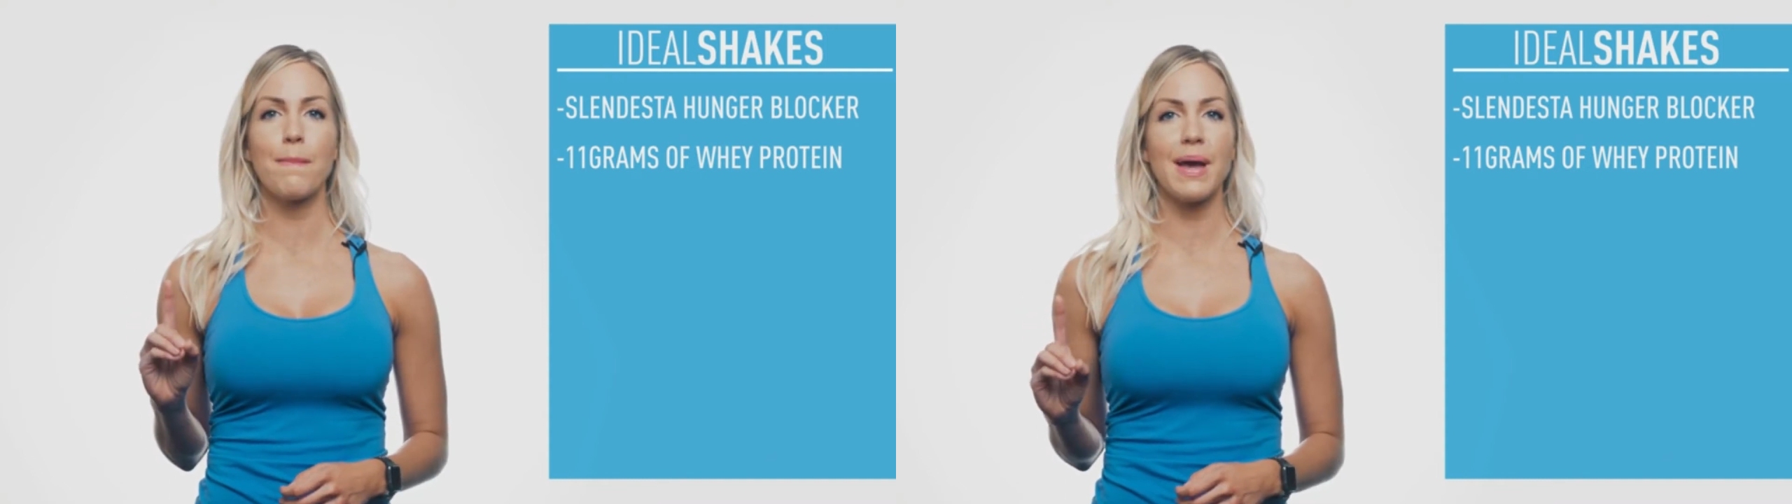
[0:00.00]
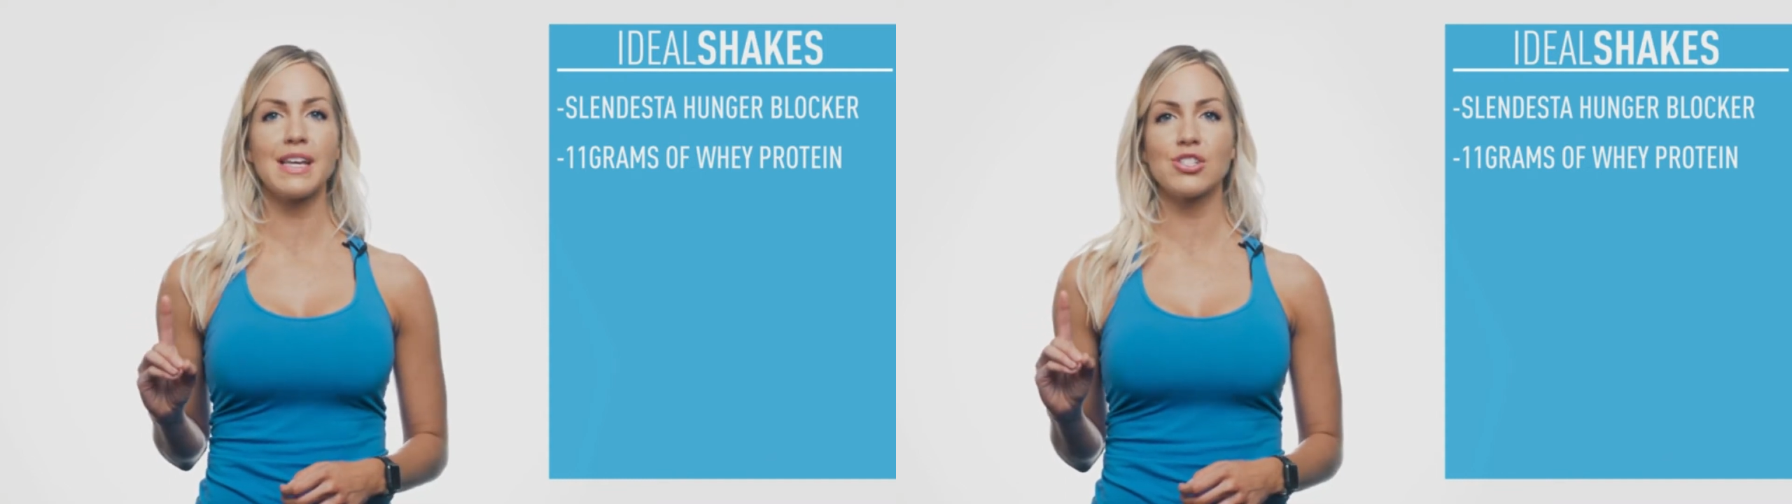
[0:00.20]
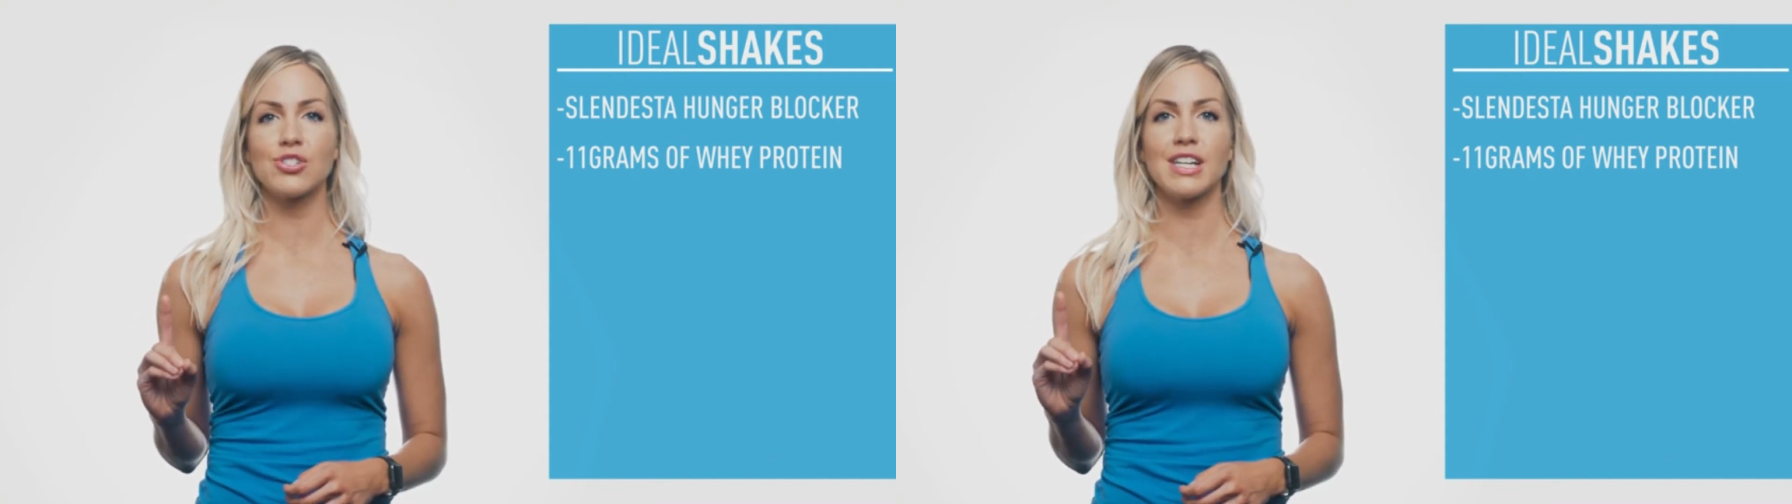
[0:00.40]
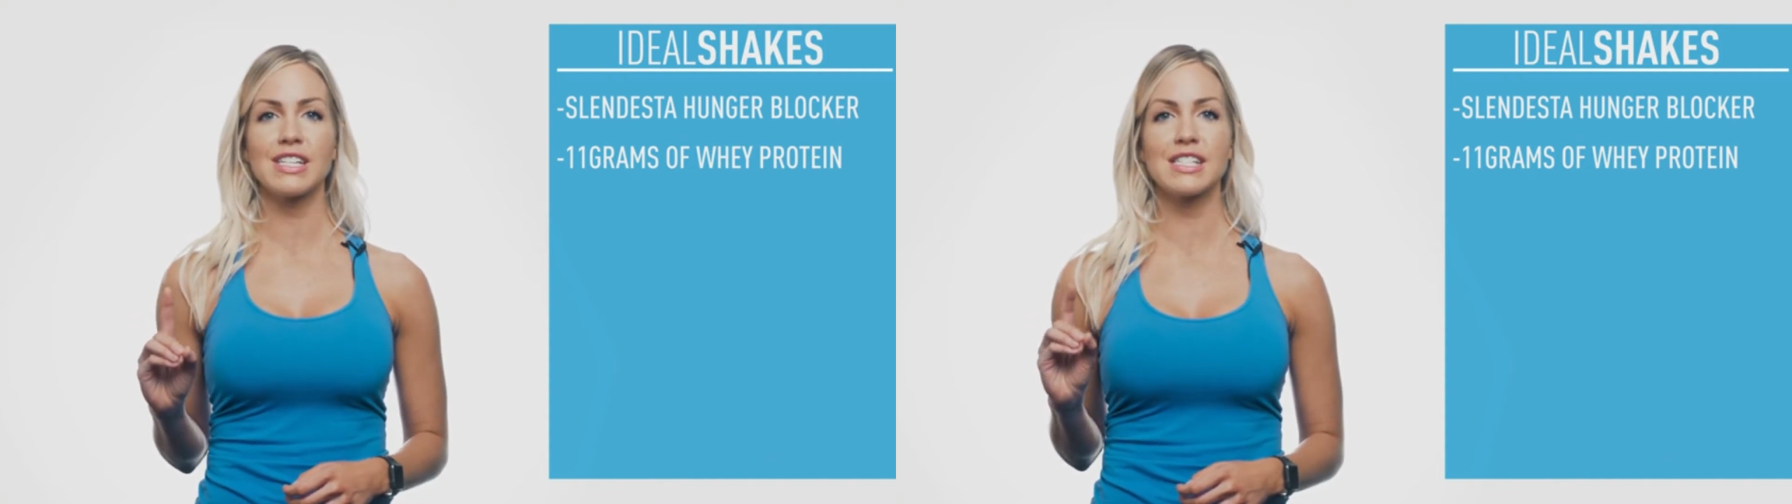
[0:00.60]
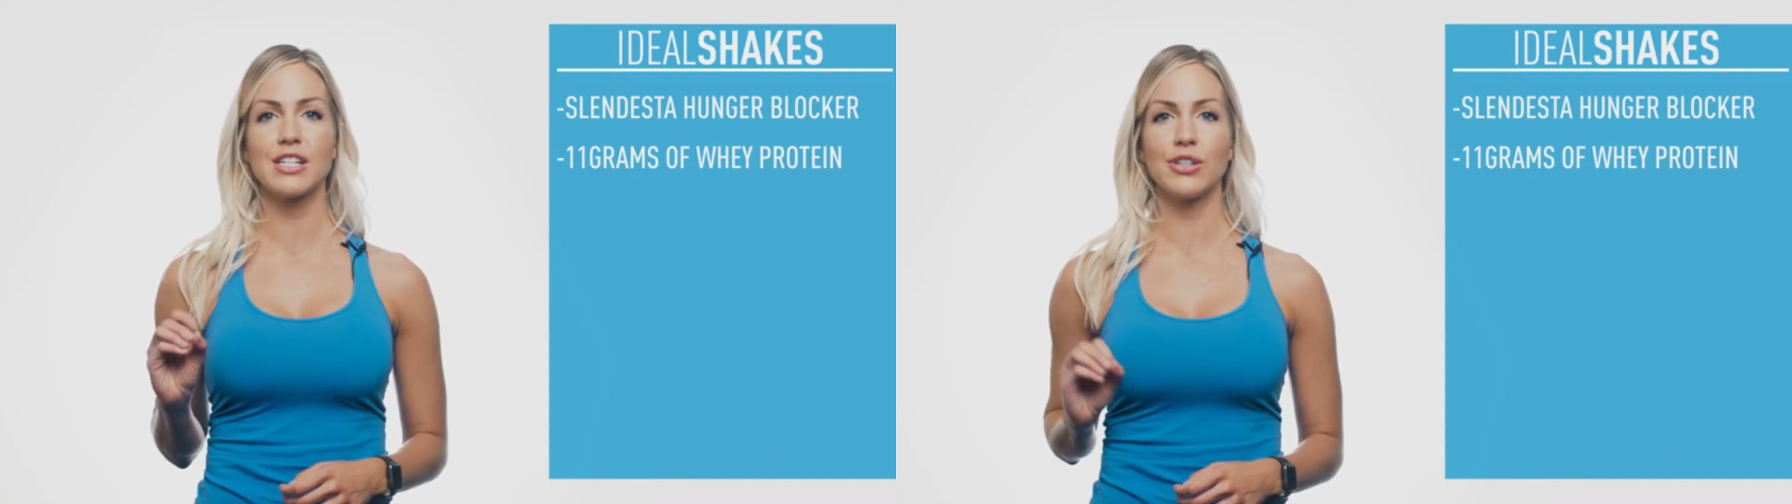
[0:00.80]
best
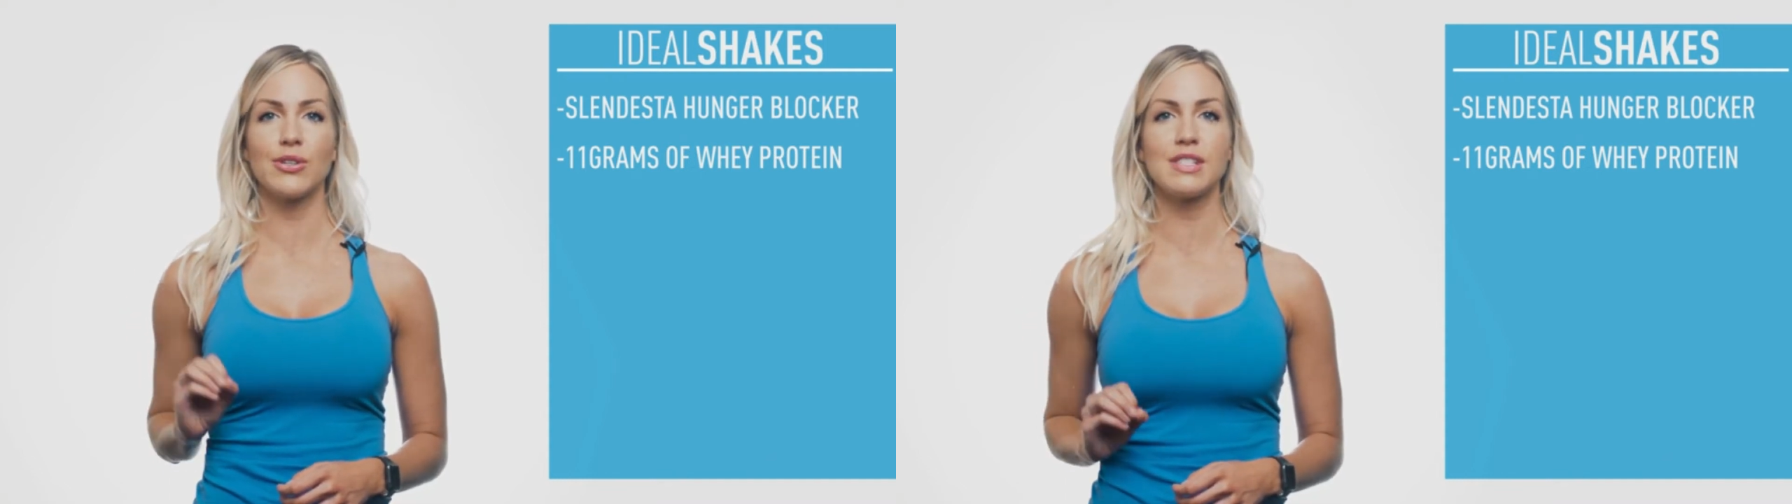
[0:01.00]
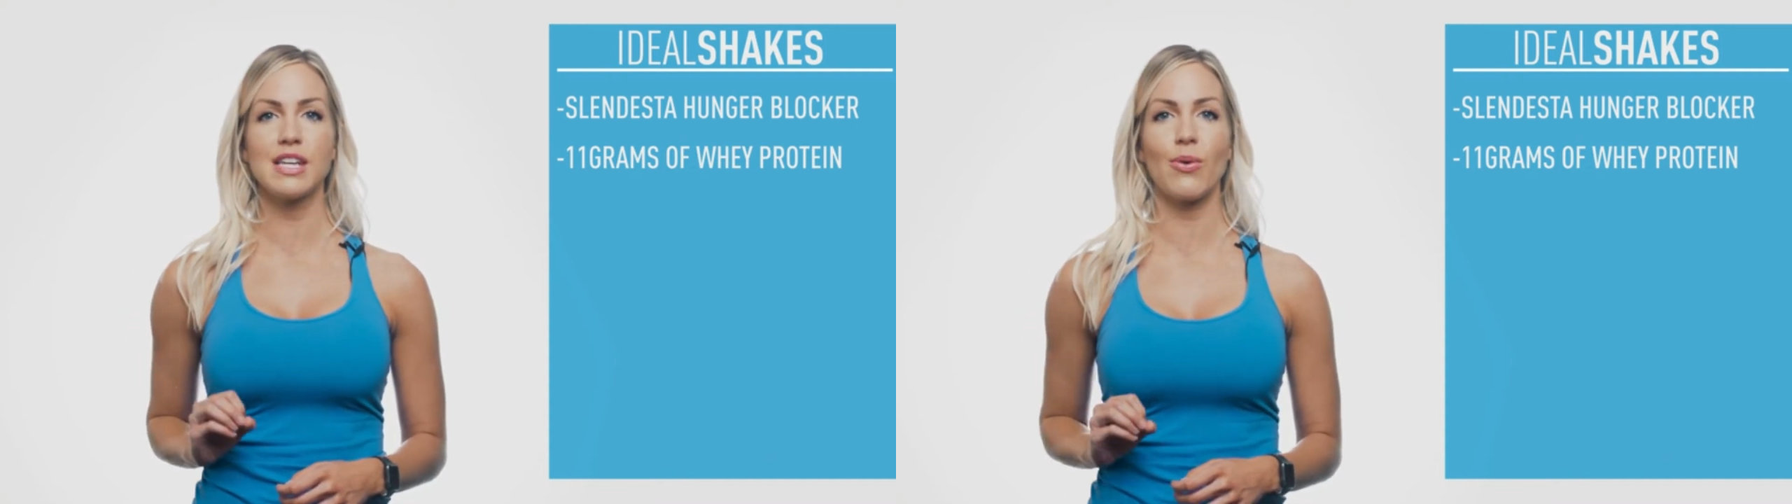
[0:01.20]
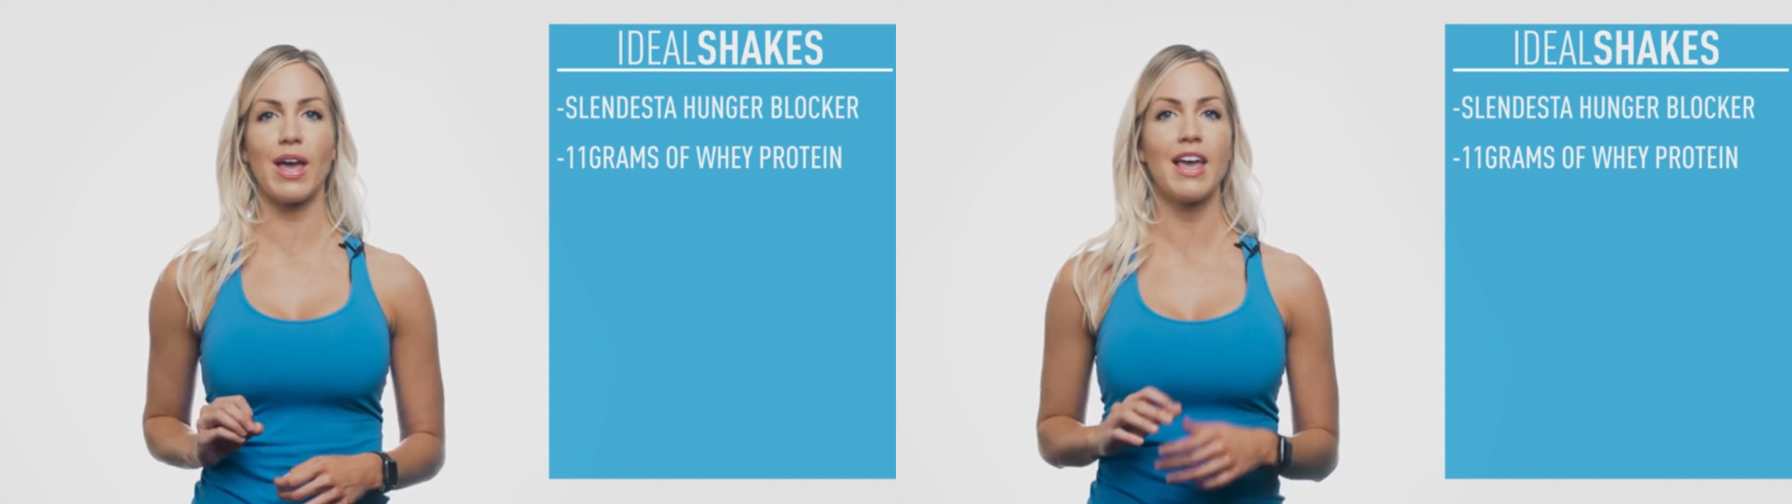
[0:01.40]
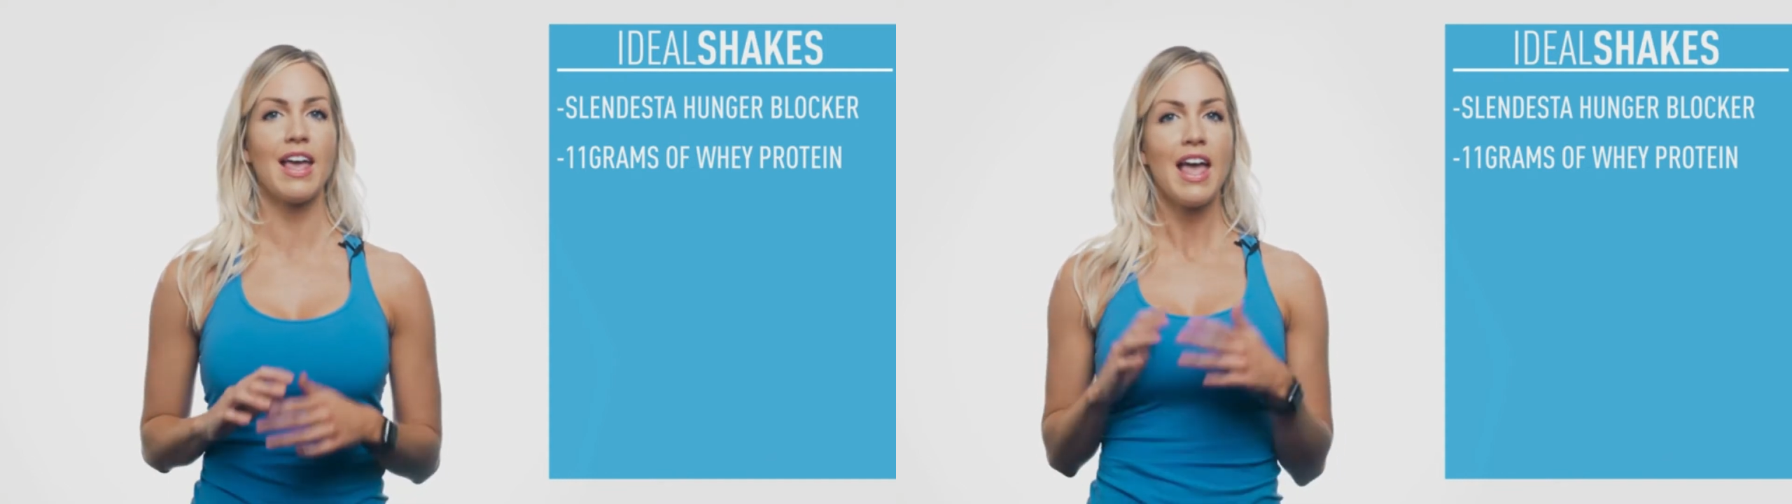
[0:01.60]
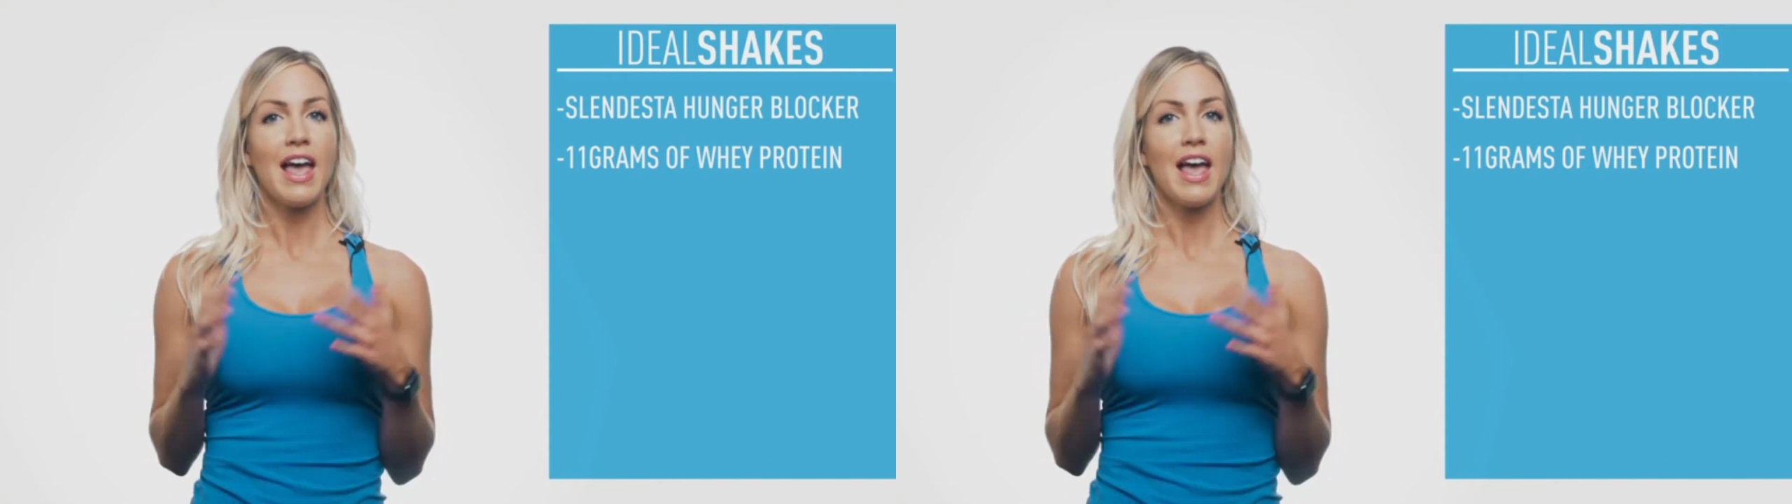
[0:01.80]
tricks to losing weight.